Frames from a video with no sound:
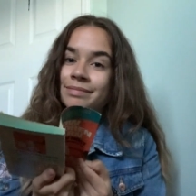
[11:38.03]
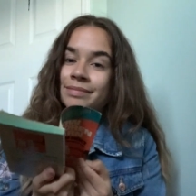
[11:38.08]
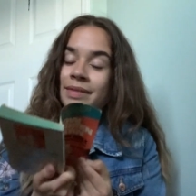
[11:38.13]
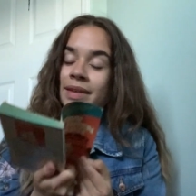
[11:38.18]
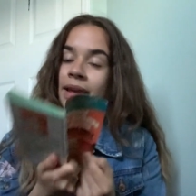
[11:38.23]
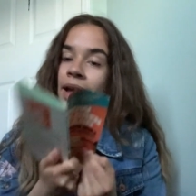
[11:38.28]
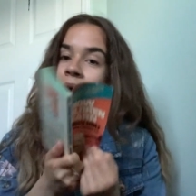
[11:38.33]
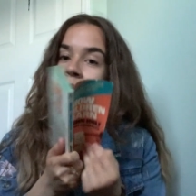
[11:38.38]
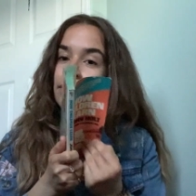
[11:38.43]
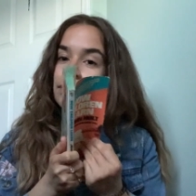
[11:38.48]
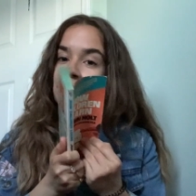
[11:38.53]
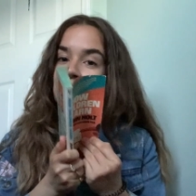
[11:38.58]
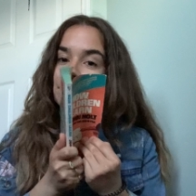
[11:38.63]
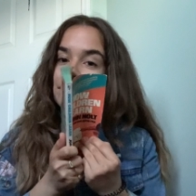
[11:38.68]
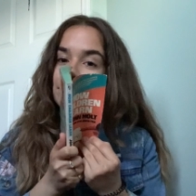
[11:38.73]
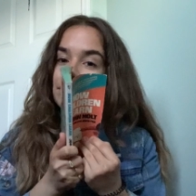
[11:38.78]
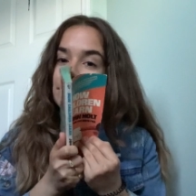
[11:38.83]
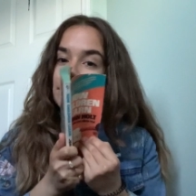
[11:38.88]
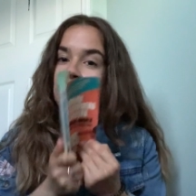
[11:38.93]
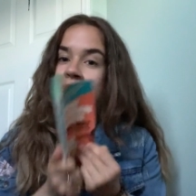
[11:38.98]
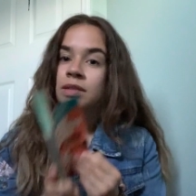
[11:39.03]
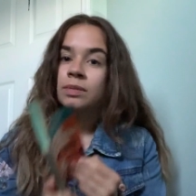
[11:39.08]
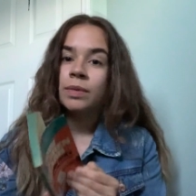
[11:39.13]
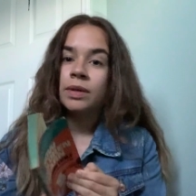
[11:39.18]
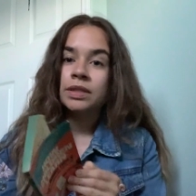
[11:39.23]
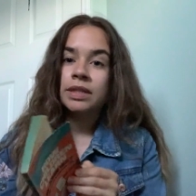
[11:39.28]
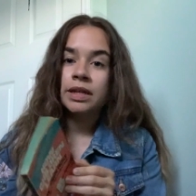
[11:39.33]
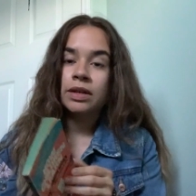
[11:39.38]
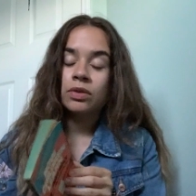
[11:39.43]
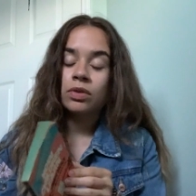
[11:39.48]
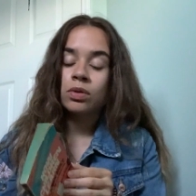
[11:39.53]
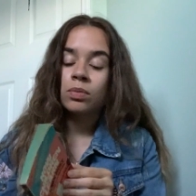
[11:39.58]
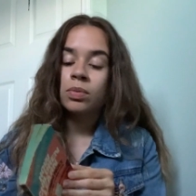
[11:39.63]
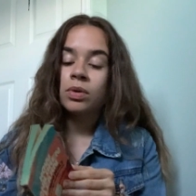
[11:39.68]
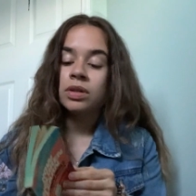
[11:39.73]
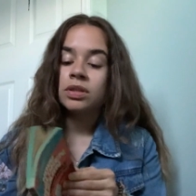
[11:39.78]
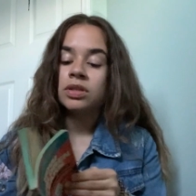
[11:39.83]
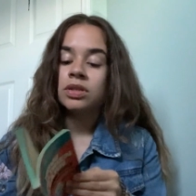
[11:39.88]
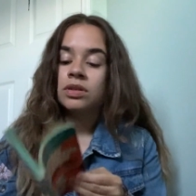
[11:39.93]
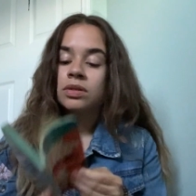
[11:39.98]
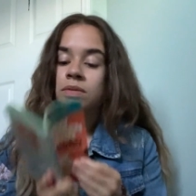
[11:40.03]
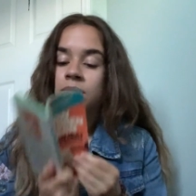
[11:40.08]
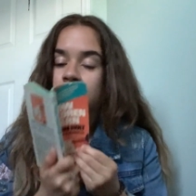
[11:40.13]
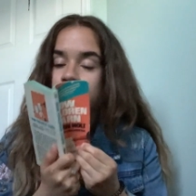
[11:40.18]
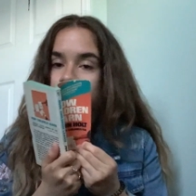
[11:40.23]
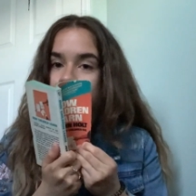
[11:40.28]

Yeah, it smells like an old book too.